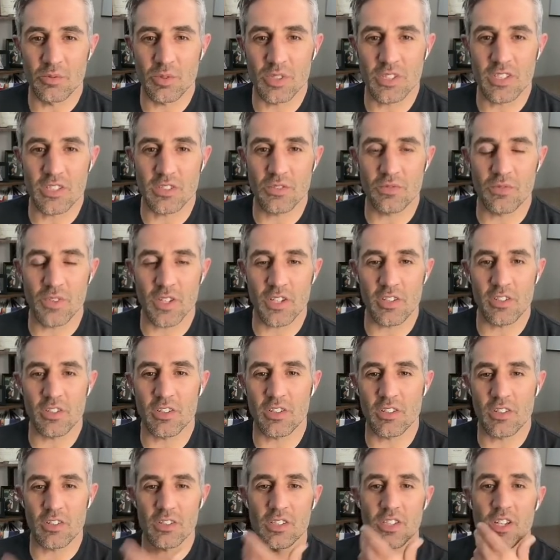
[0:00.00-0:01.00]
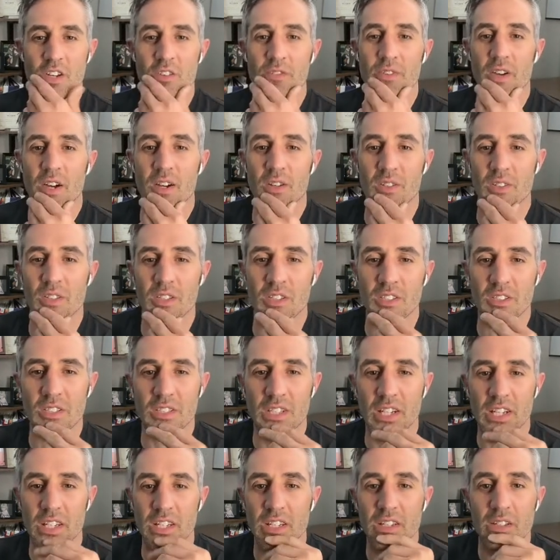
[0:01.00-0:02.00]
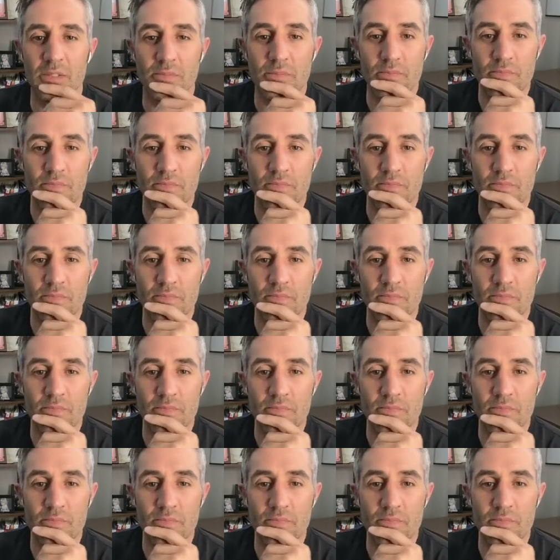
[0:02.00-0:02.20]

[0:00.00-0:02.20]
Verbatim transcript: What does figuring yourself out look like?